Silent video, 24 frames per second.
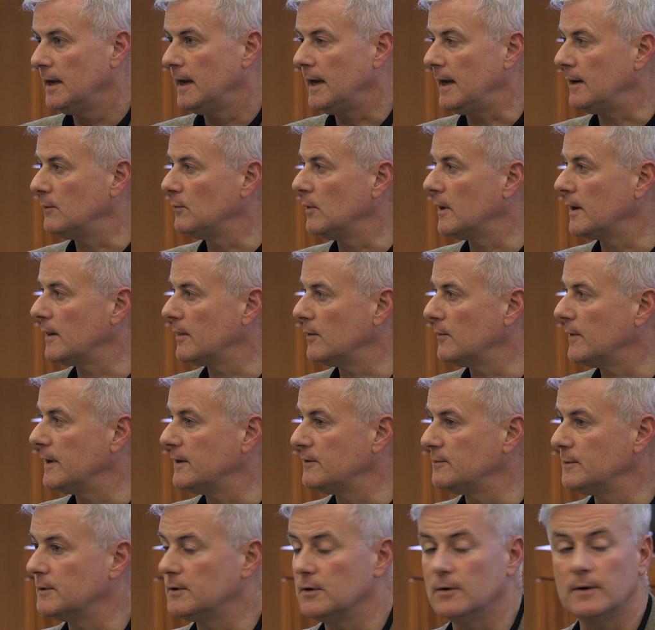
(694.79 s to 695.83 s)
and one of the
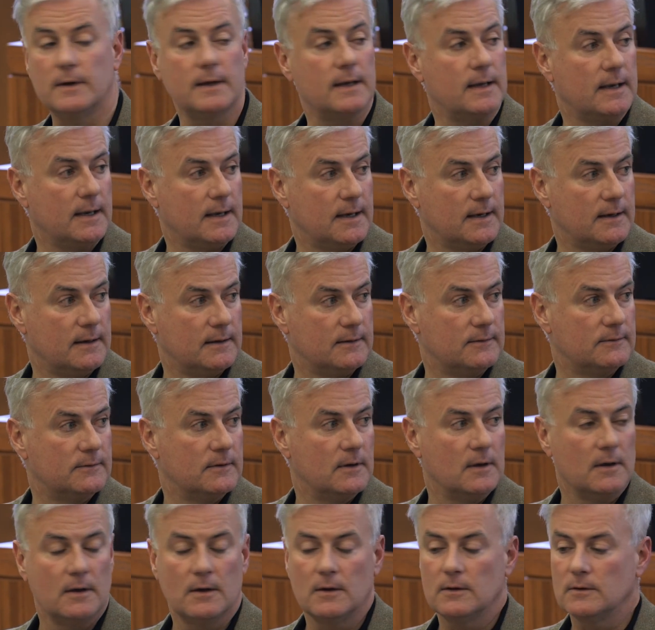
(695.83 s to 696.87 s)
ways we're doing it is
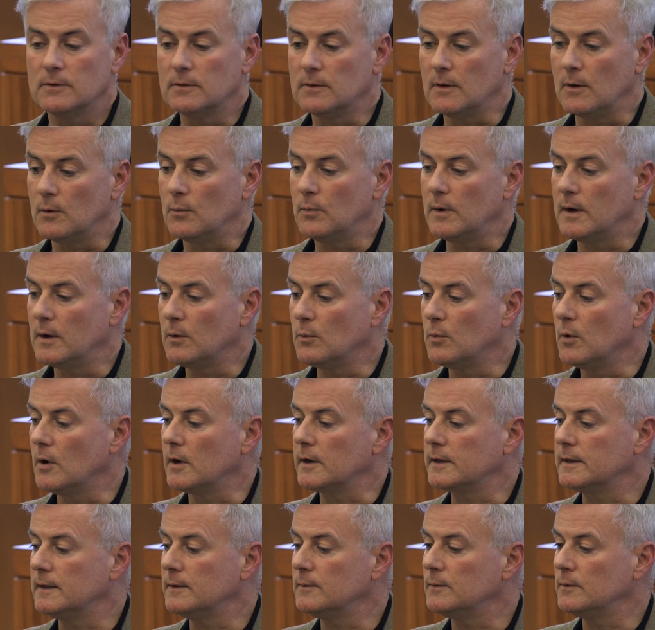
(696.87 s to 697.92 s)
that we're
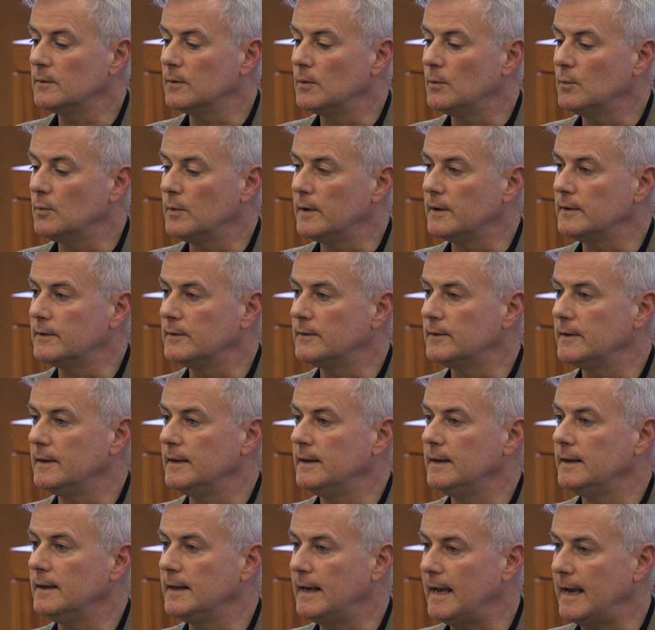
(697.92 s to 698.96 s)
working with
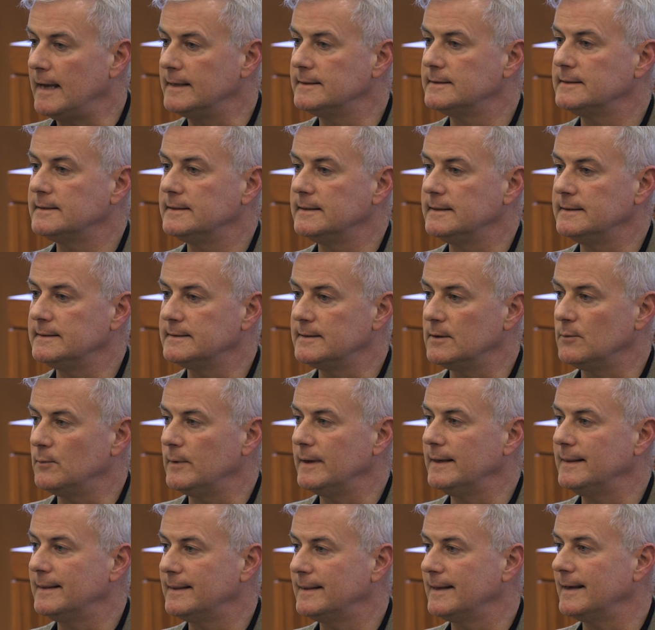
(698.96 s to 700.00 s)
the entities that
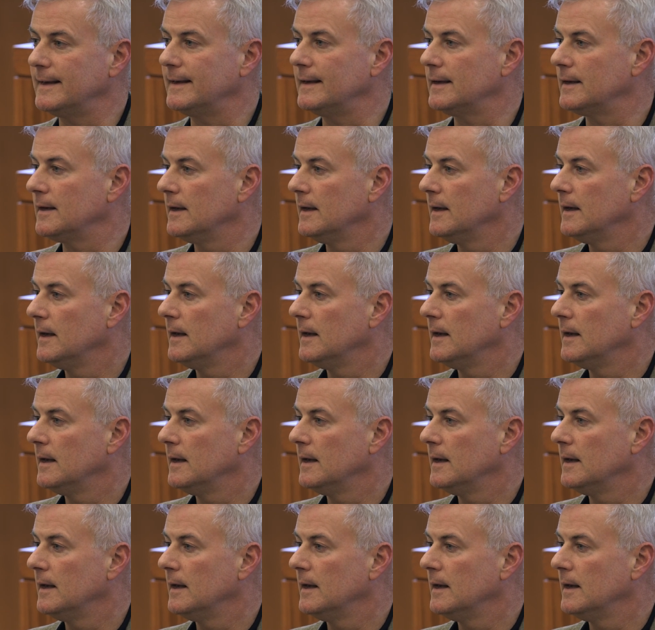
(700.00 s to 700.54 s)
we think